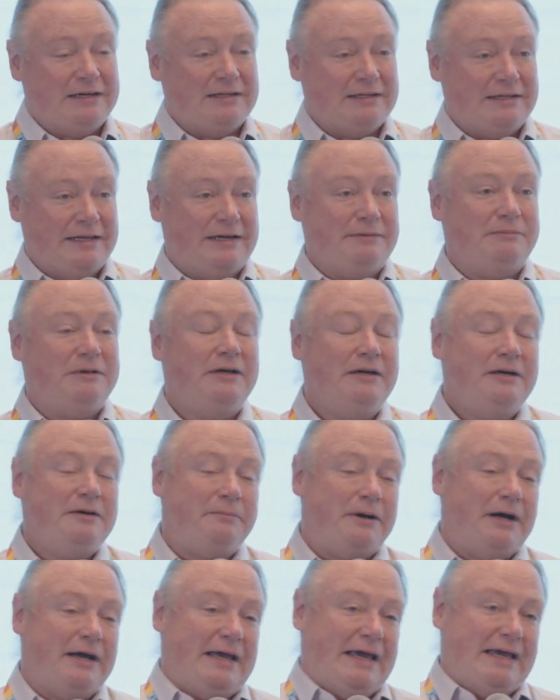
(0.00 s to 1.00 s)
led
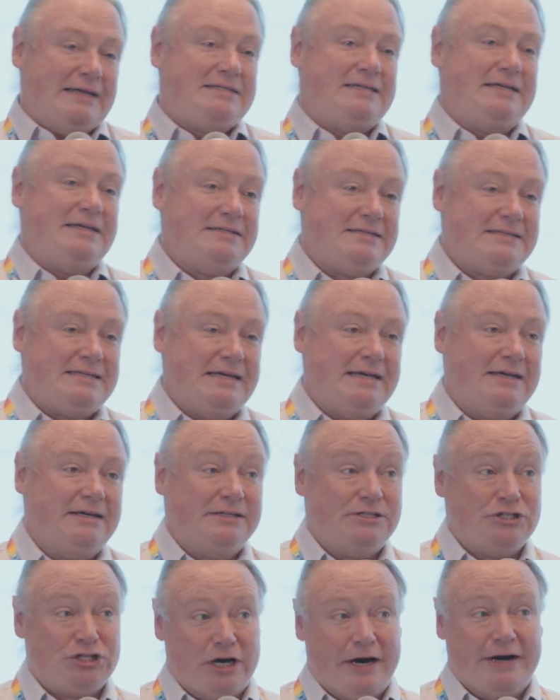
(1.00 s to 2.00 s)
by AT&T
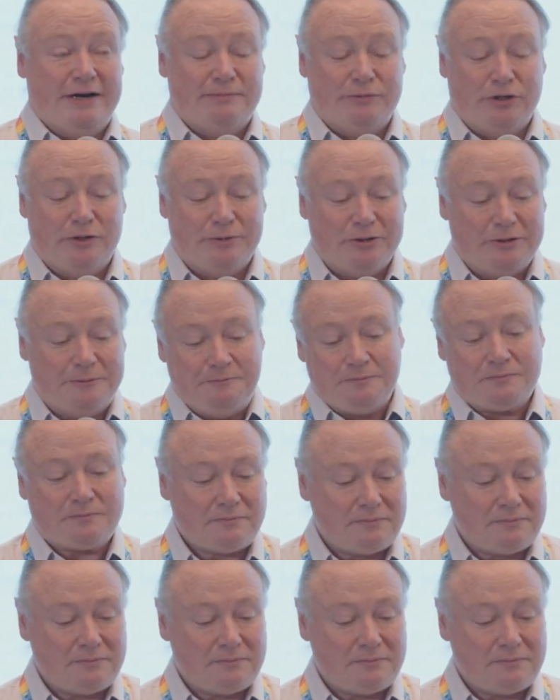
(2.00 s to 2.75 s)
and China Mobile.